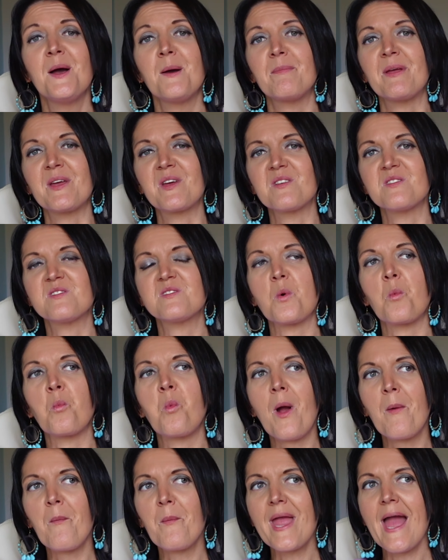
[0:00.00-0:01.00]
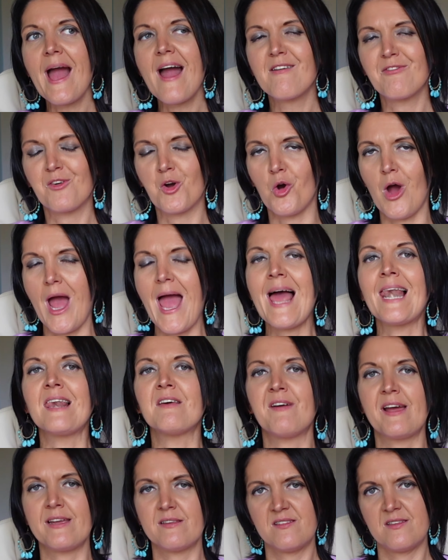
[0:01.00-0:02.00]
Because when we have got
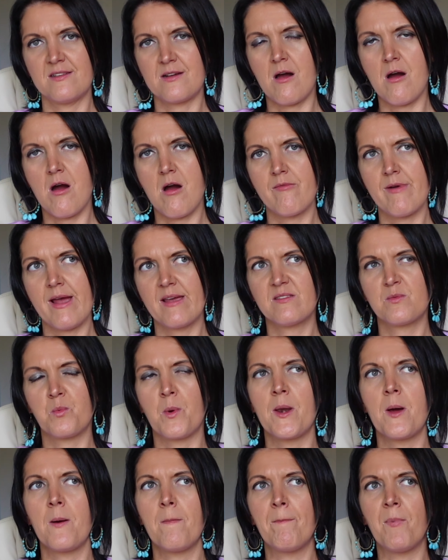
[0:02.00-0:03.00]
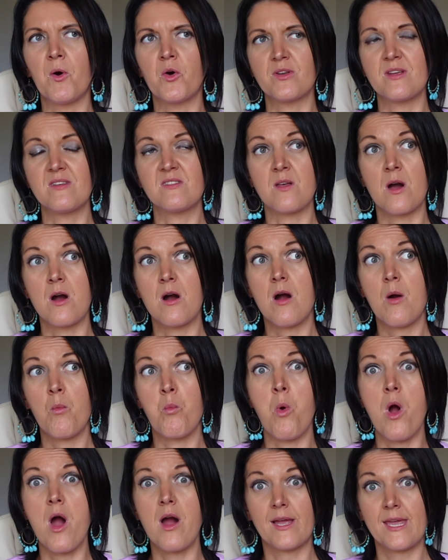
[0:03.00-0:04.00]
elevated heart rates, when our bodies are
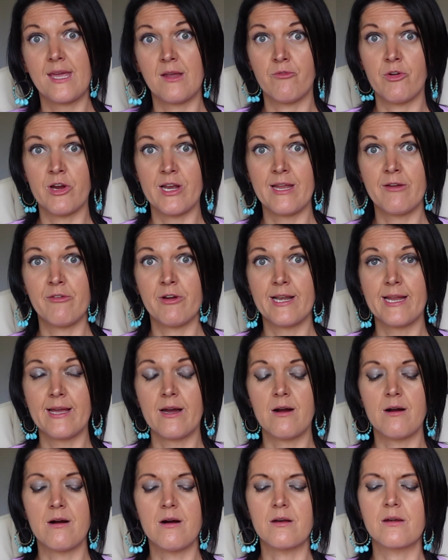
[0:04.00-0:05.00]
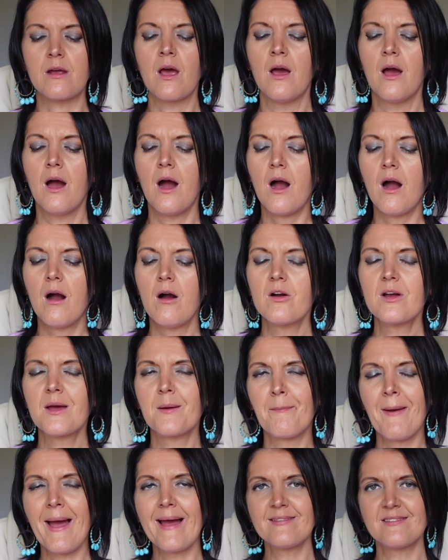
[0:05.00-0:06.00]
working really, really hard, our
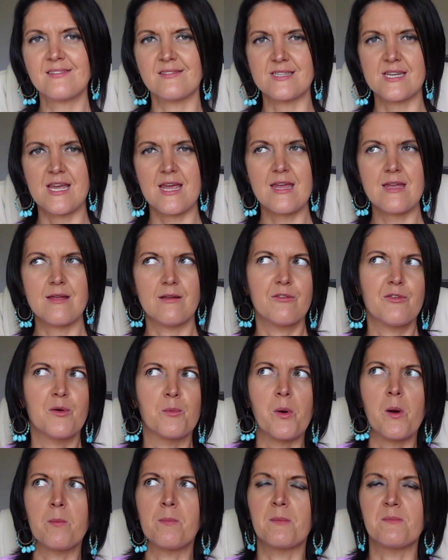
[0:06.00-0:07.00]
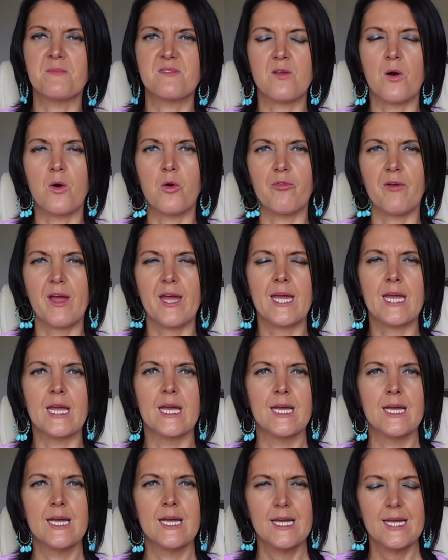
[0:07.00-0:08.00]
capacity for problem solving
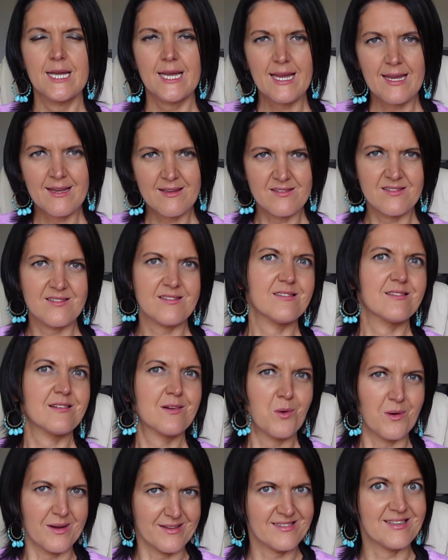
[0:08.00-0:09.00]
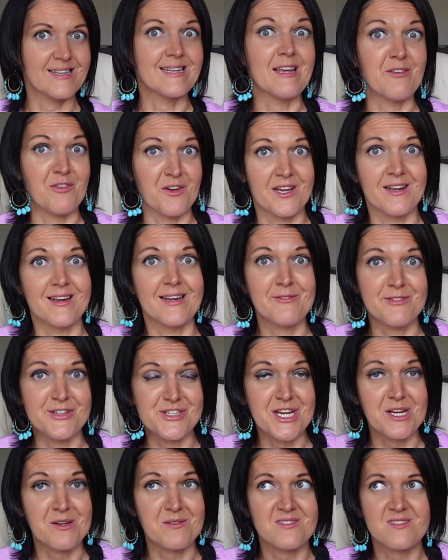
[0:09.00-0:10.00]
is quite significantly
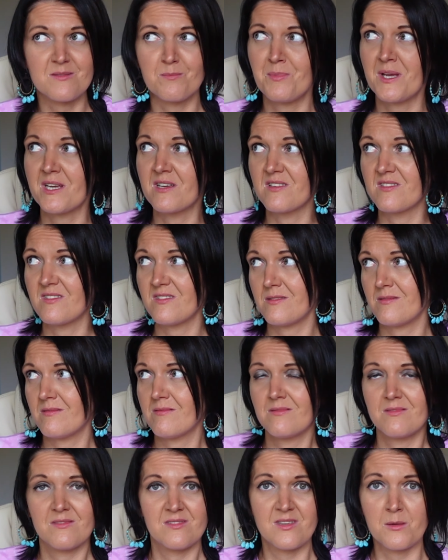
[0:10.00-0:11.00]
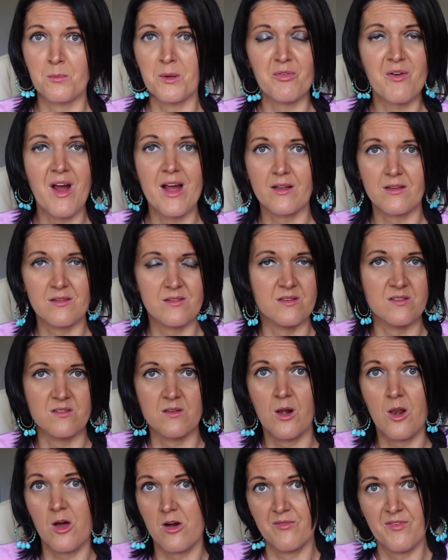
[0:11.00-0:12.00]
reduced. Because to be frank, there's a
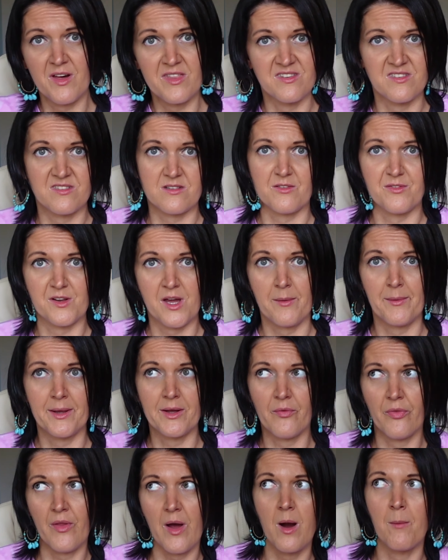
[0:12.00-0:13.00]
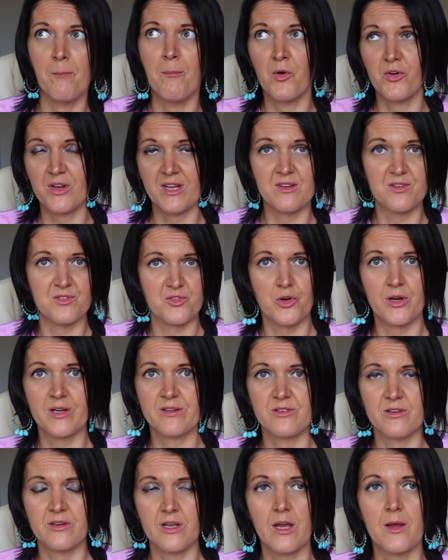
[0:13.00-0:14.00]
lot of other stuff going on that our body is trying
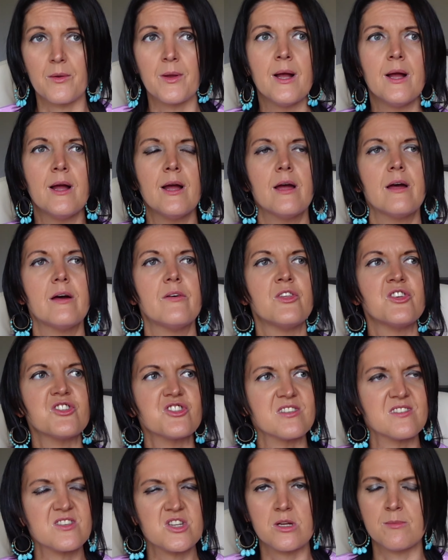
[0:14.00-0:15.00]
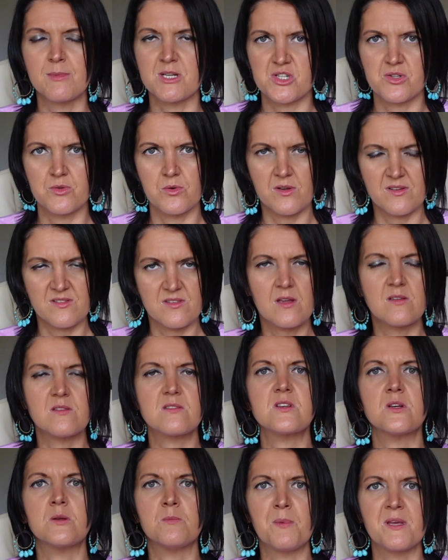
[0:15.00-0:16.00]
to do. There's just too much noise, it's
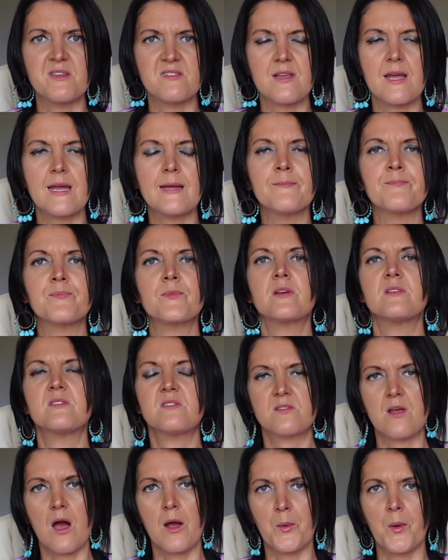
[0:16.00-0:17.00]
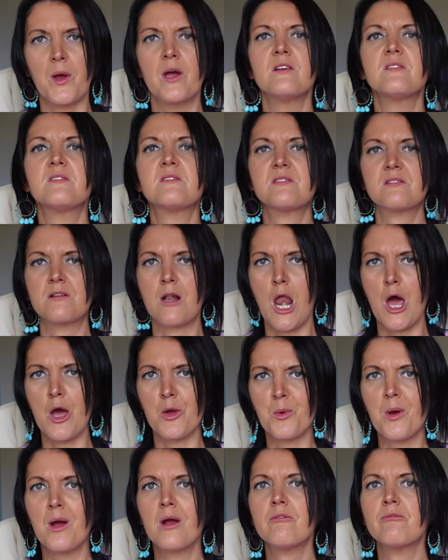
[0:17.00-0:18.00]
too busy. So
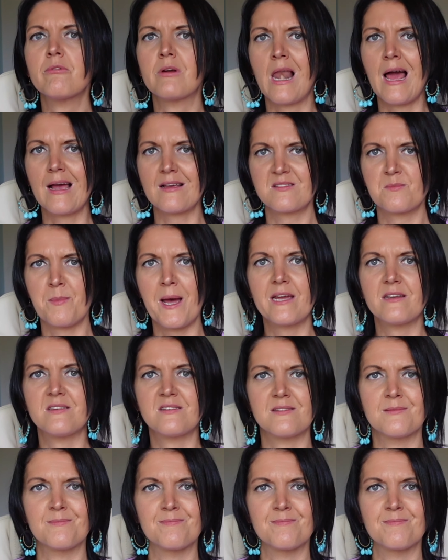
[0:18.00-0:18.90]
slow, relaxed pace.